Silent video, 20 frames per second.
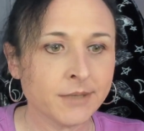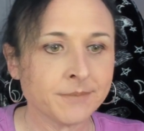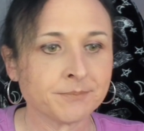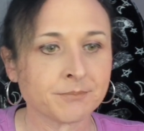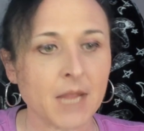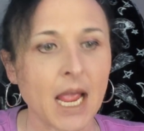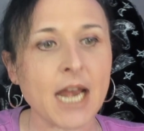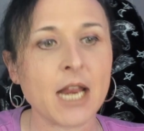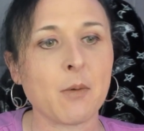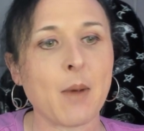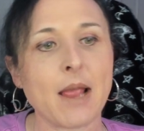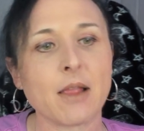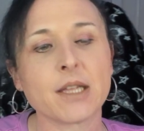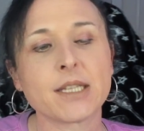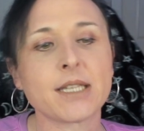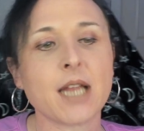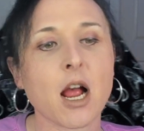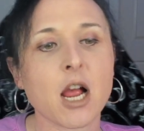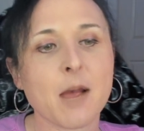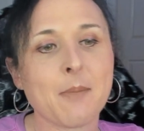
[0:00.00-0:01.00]
anyway, let's
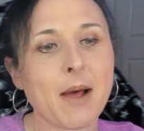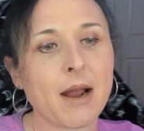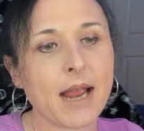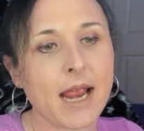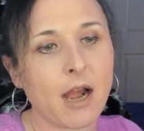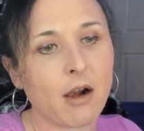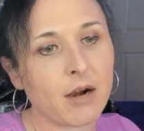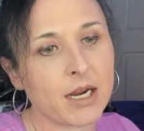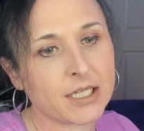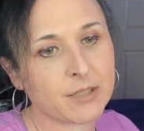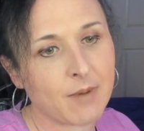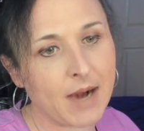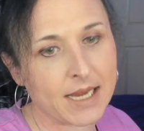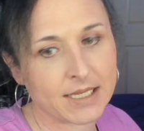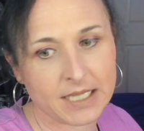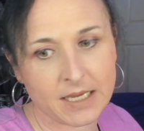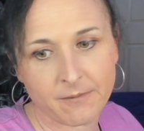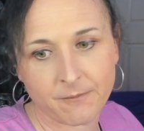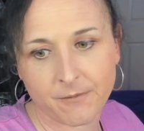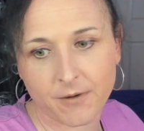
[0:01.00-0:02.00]
talk about Aries
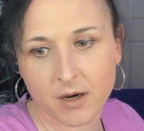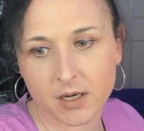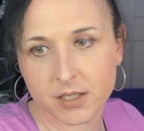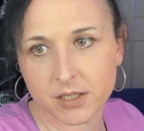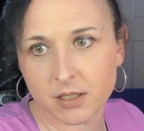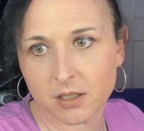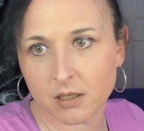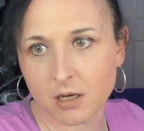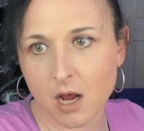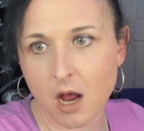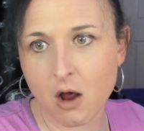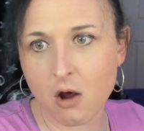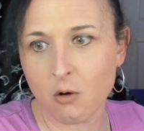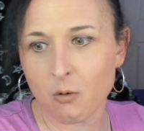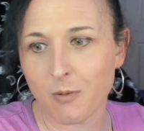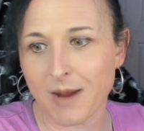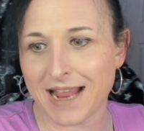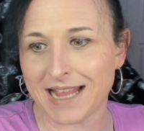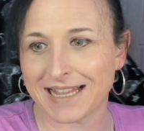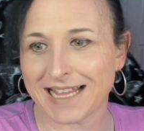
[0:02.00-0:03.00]
Rising first. Oh,
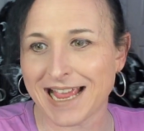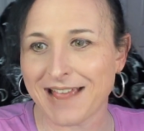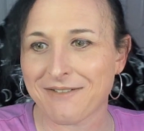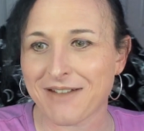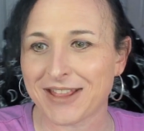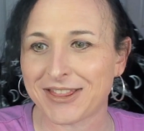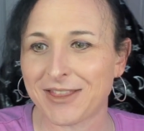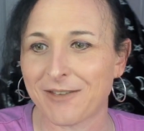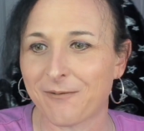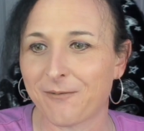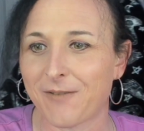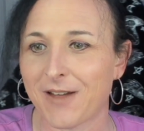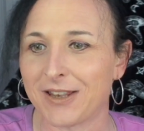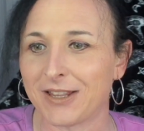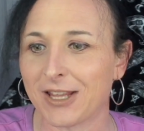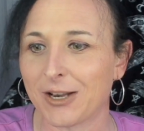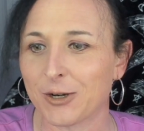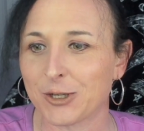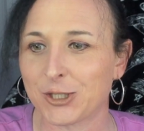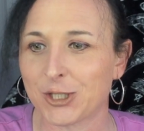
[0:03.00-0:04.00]
wait, I've got the fun
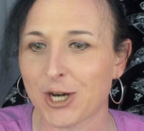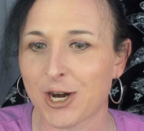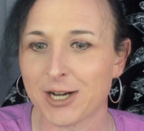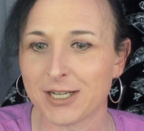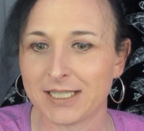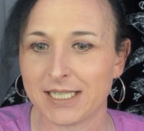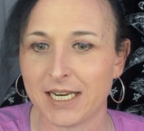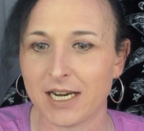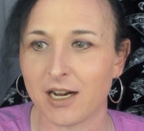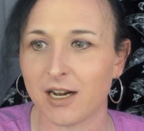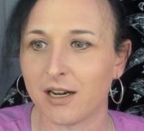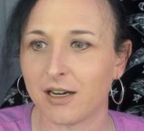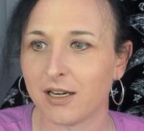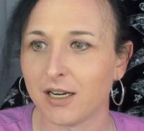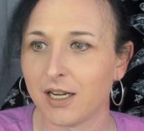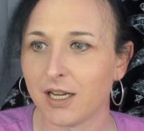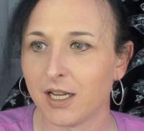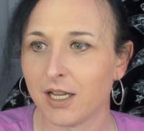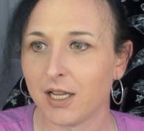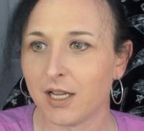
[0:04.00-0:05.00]
little chart here.
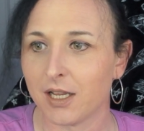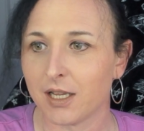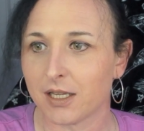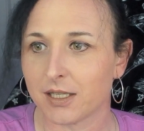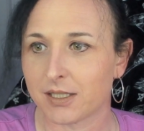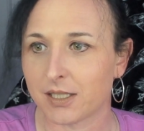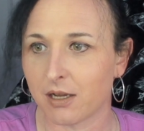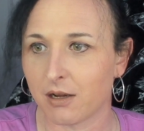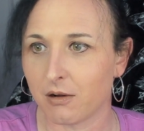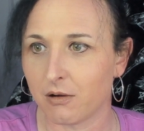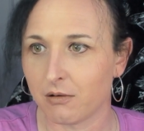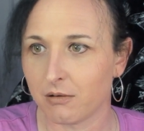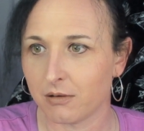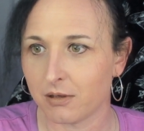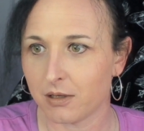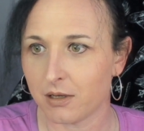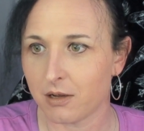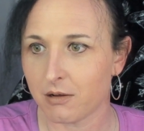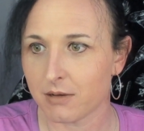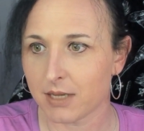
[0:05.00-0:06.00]
So,
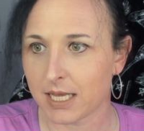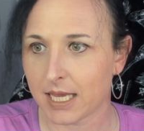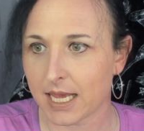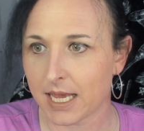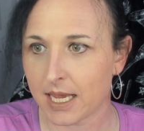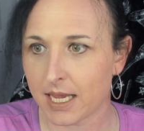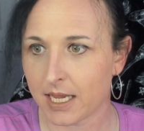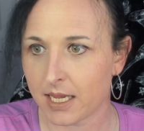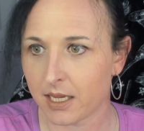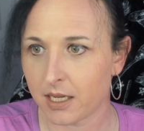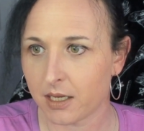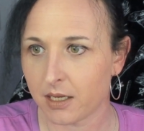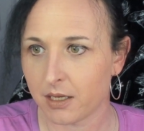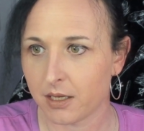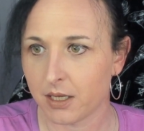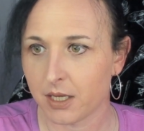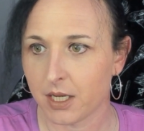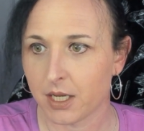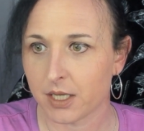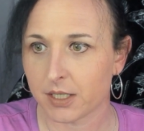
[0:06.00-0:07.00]
okay.
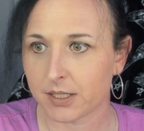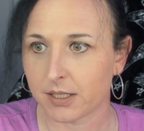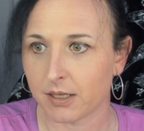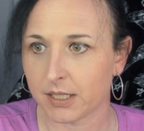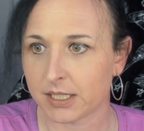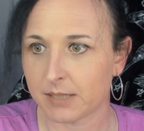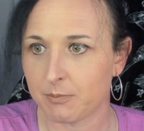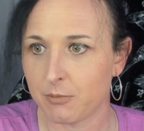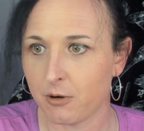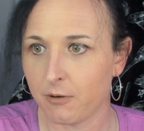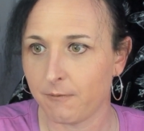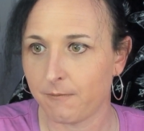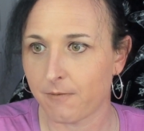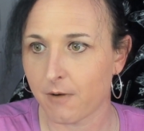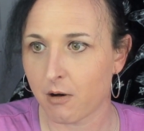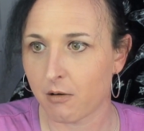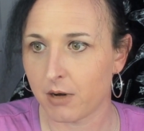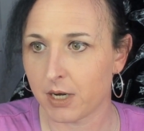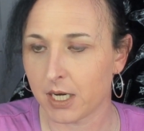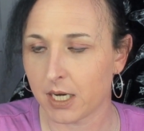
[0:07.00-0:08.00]
So let's move
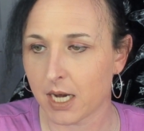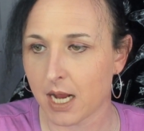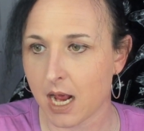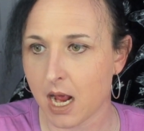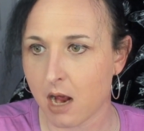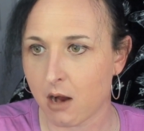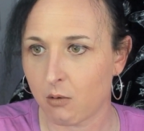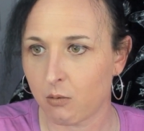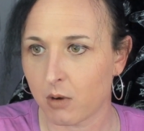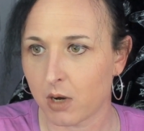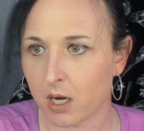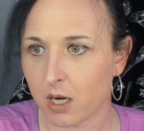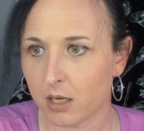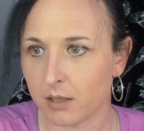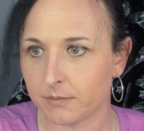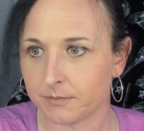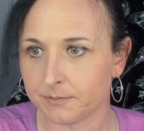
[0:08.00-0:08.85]
forward an hour.